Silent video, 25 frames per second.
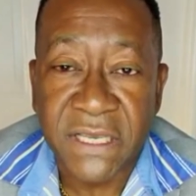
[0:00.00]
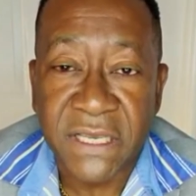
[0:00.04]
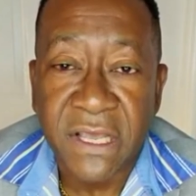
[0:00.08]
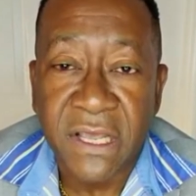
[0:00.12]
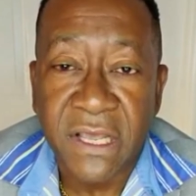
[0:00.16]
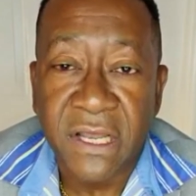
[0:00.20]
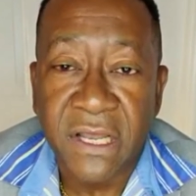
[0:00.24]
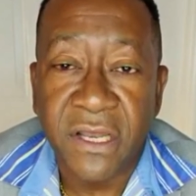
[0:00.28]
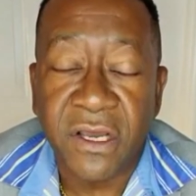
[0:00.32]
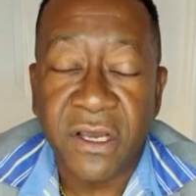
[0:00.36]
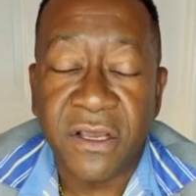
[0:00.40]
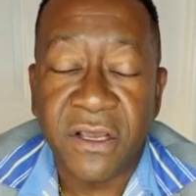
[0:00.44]

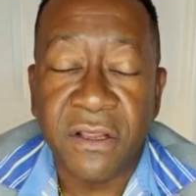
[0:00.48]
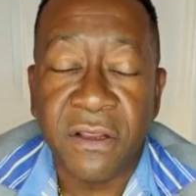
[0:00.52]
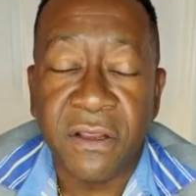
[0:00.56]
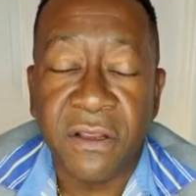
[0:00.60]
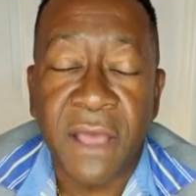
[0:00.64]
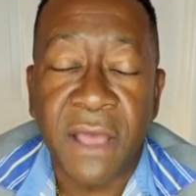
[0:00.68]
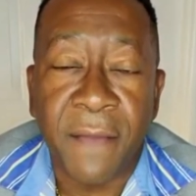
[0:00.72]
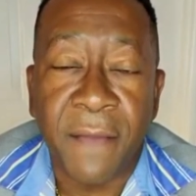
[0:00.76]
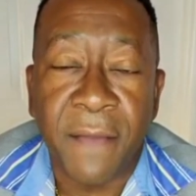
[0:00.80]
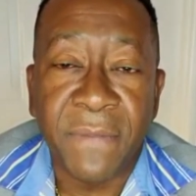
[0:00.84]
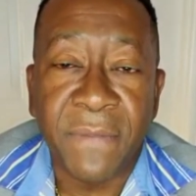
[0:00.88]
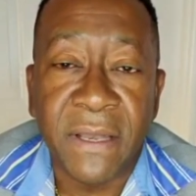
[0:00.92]
Look,
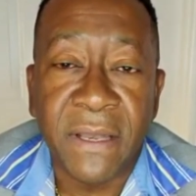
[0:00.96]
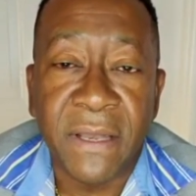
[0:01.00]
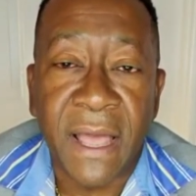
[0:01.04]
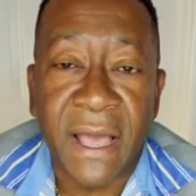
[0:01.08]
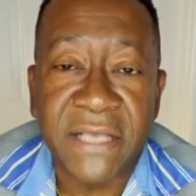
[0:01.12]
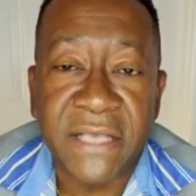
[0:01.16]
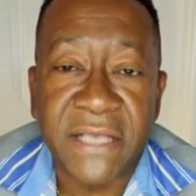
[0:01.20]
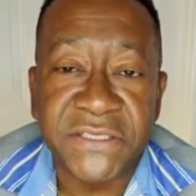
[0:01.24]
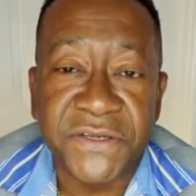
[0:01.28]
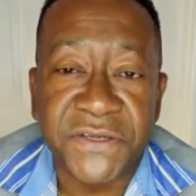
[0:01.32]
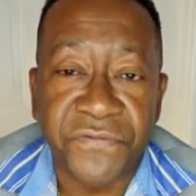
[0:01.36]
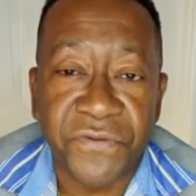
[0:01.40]

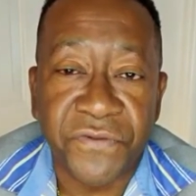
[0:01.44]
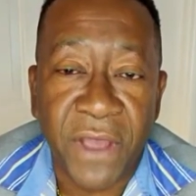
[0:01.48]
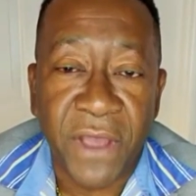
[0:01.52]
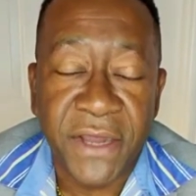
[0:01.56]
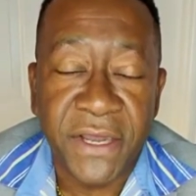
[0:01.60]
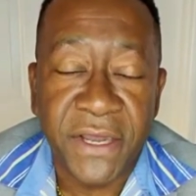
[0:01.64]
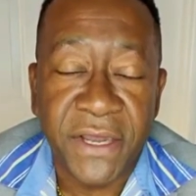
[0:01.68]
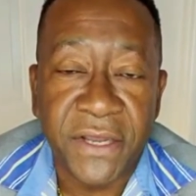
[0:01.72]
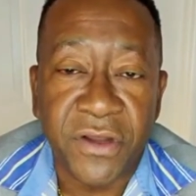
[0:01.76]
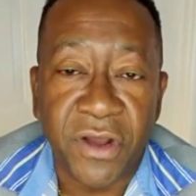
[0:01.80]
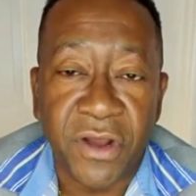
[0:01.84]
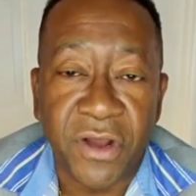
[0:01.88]
last Friday,
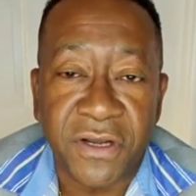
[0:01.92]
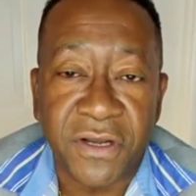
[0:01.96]
Dr.